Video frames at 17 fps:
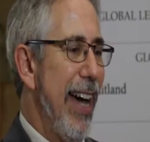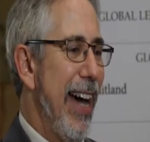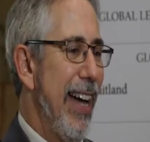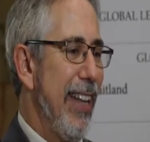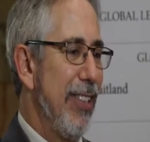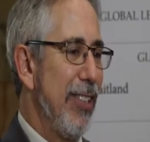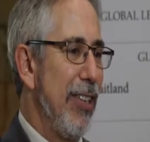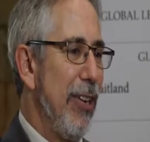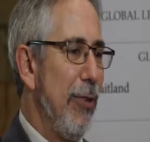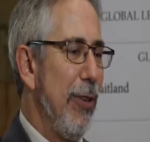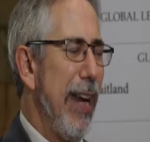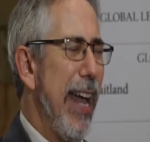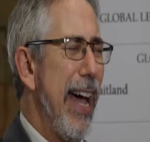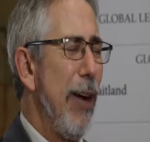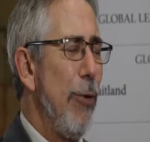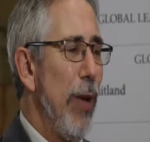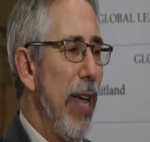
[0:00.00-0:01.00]
And so
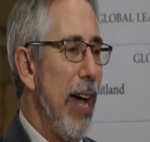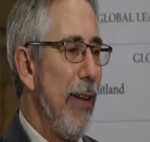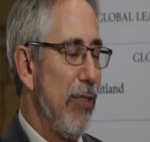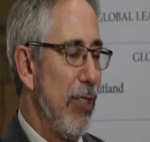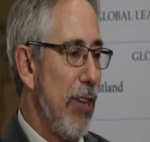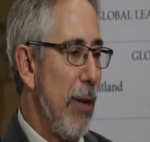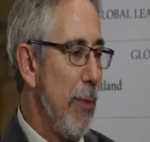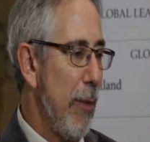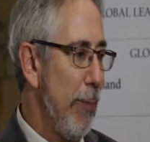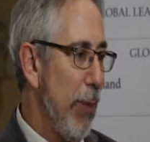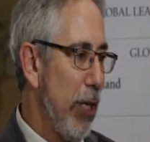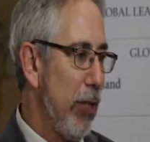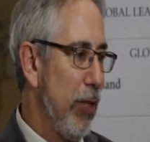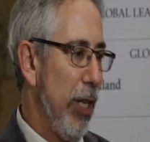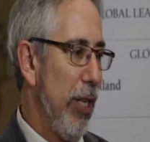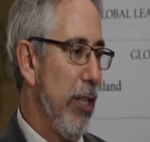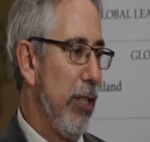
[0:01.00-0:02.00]
now we have some
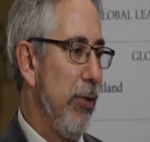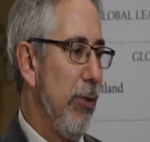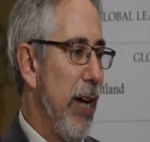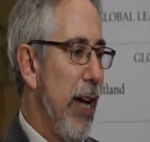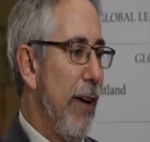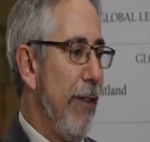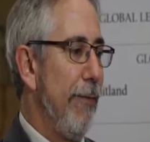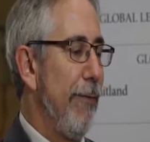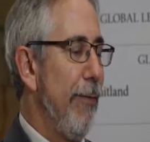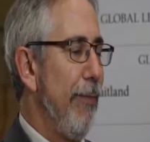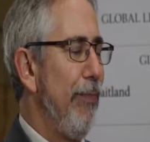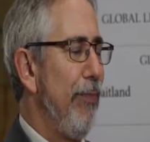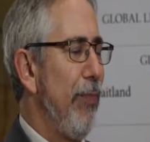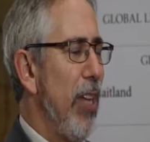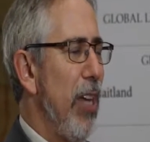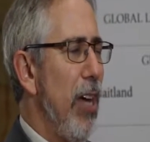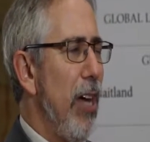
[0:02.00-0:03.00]
ability to have
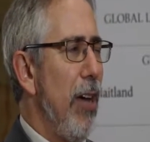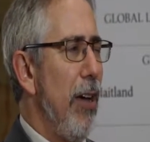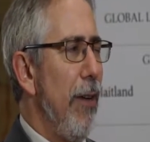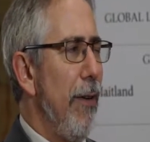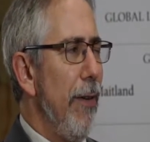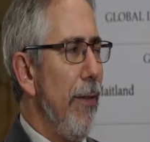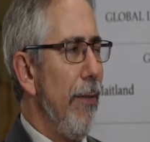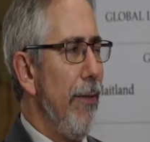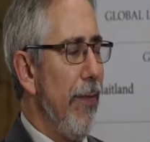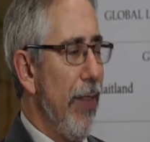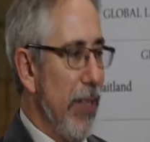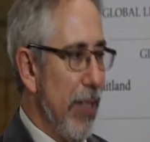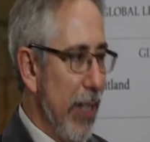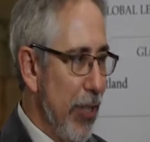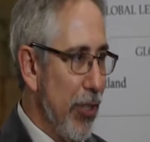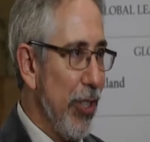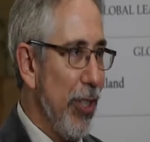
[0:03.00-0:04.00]

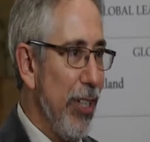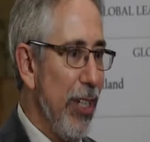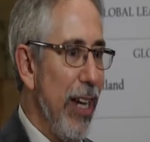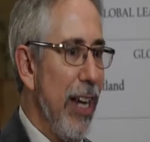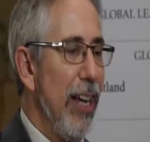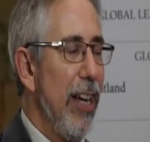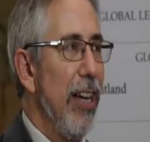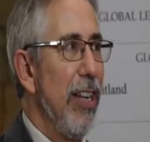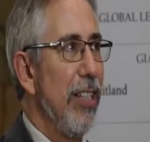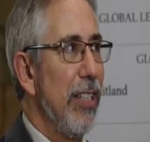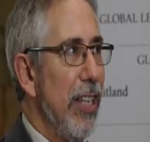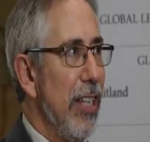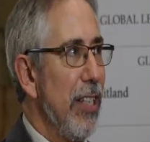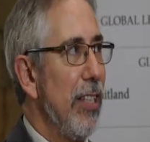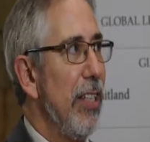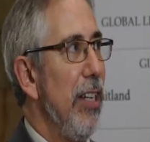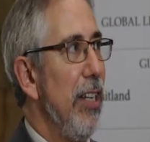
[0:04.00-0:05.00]

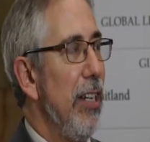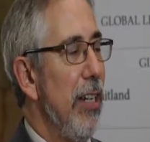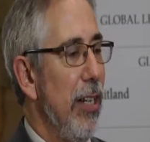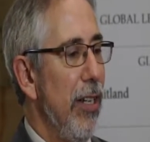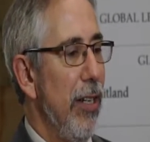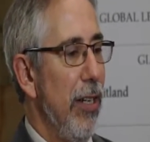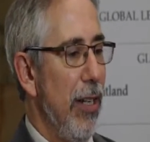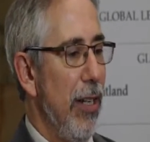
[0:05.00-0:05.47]
physician-assisted